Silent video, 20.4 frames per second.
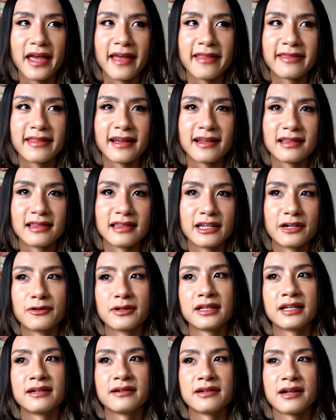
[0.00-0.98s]
and then
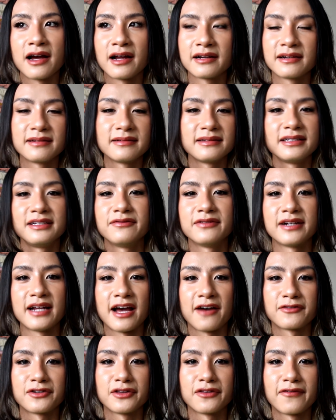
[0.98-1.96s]
literally not even
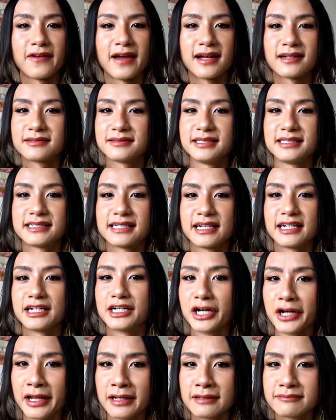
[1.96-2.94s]
after the fact he said he
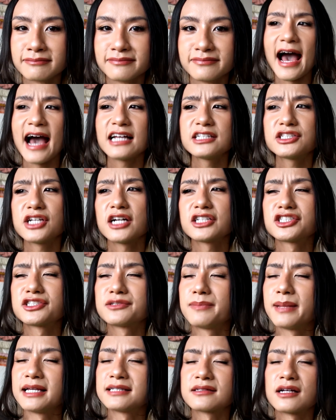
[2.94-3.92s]
couldn't. I
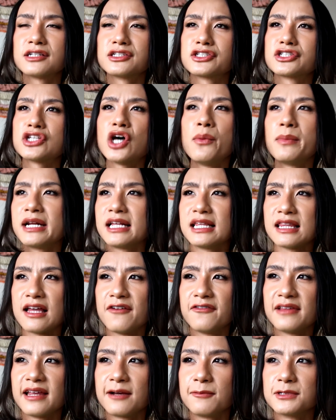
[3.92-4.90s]
touched base on so many
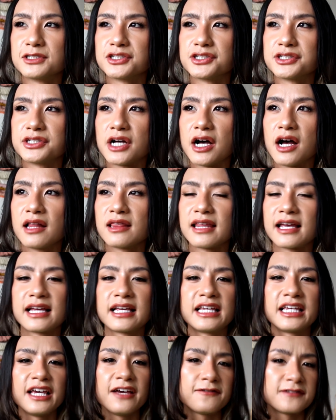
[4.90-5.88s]
love languages, y'all,
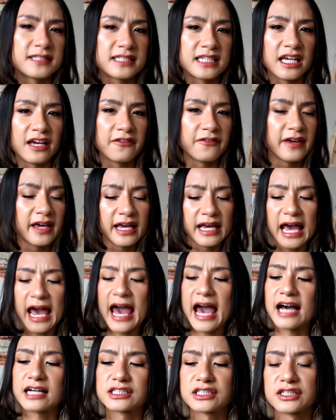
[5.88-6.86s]
like gift giving,
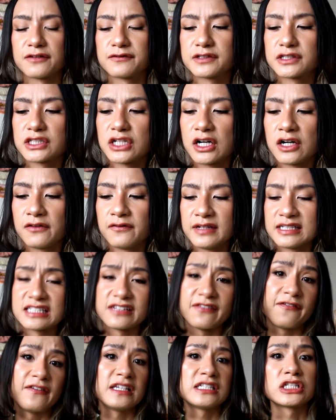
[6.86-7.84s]
acts of
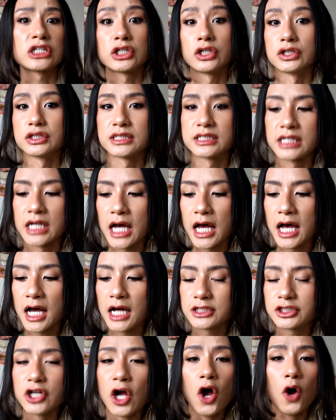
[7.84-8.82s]
service, physical
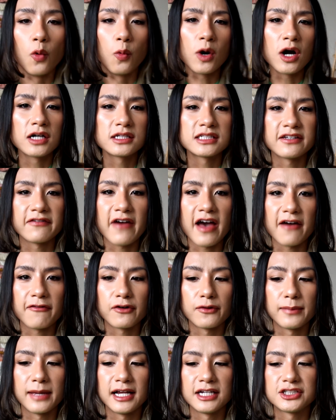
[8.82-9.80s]
touch, words of
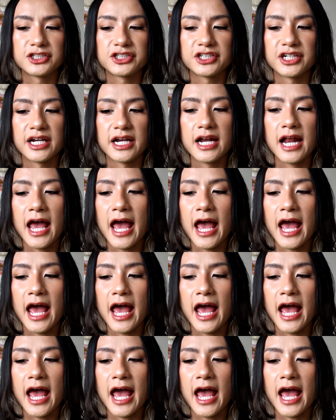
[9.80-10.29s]
affirmation,